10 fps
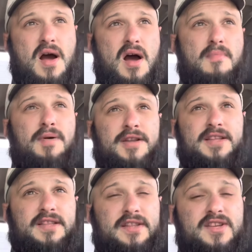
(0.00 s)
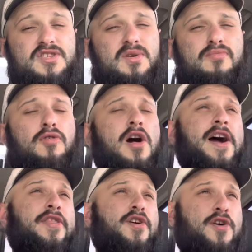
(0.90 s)
abundantly
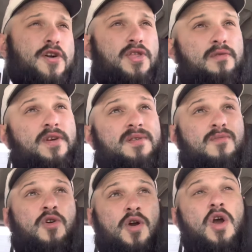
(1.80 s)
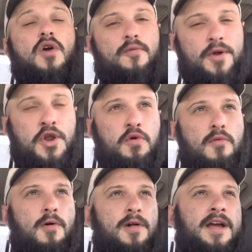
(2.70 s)
supply the earth with more
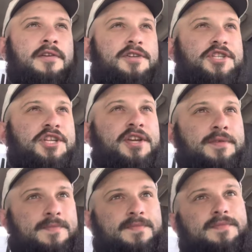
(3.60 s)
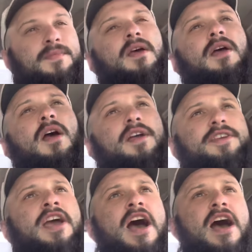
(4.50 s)
renewable energy.
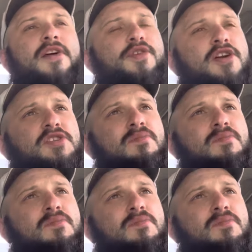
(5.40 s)
Yeah, there's